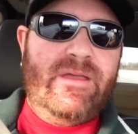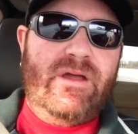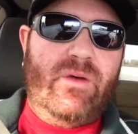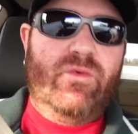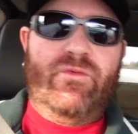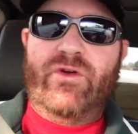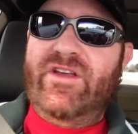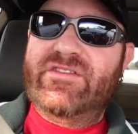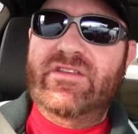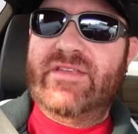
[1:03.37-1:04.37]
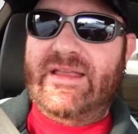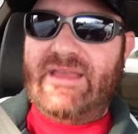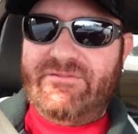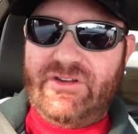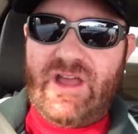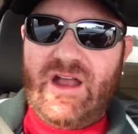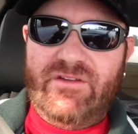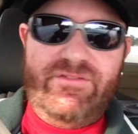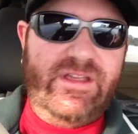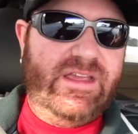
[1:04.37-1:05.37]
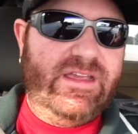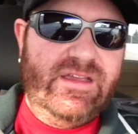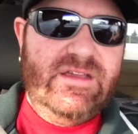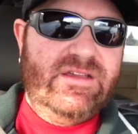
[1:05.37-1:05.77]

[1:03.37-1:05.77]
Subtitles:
you know, for instance, like that photography